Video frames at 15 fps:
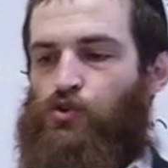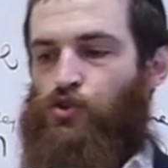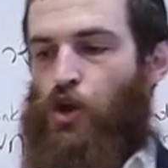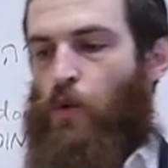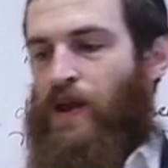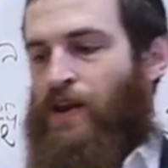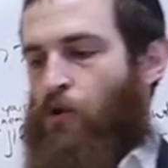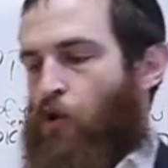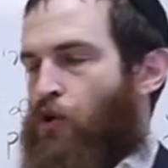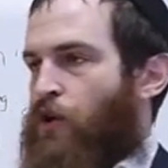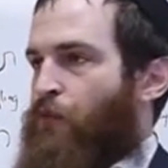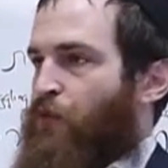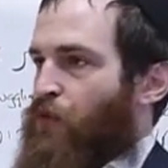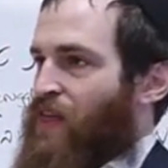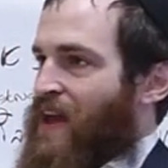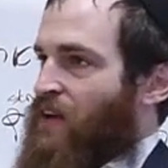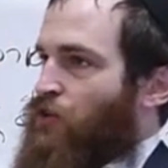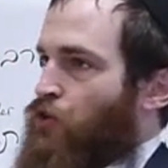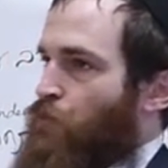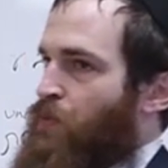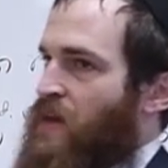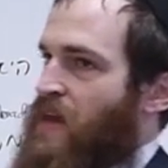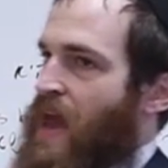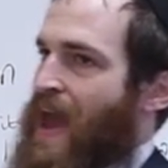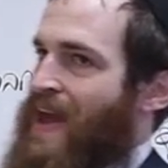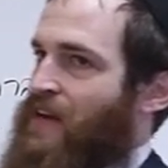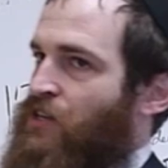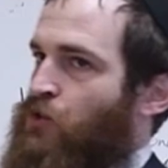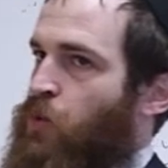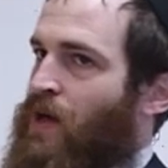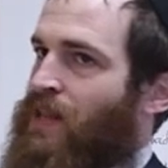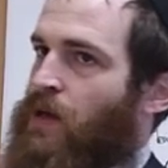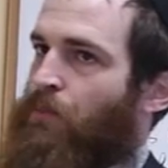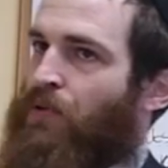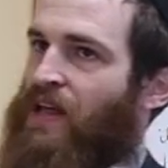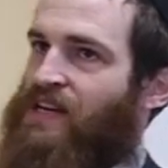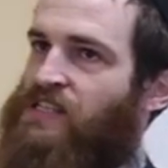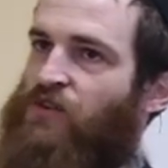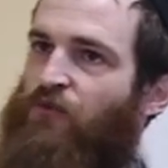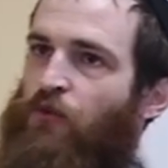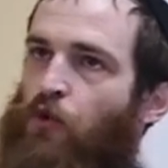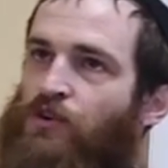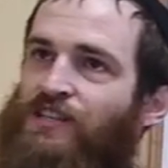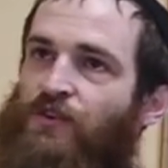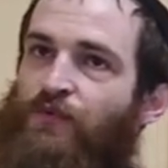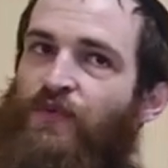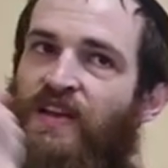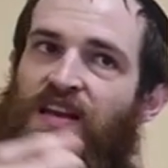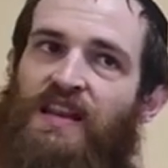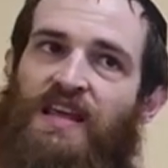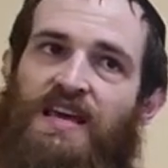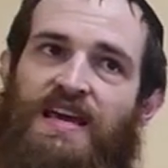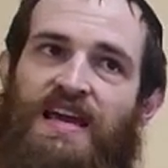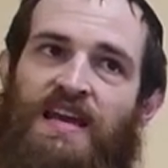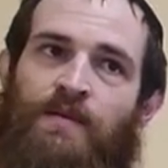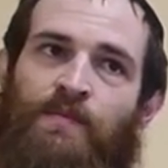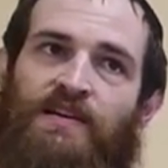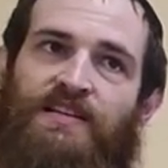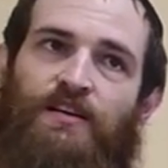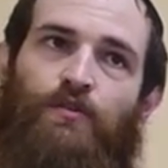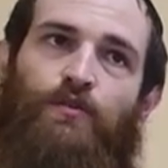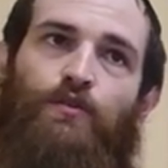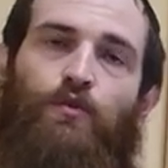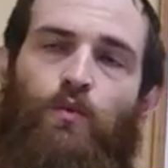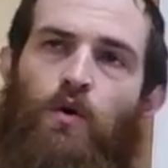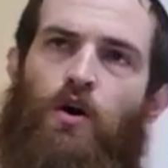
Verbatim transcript: So in order for there to be a dwelling place for divinity in a material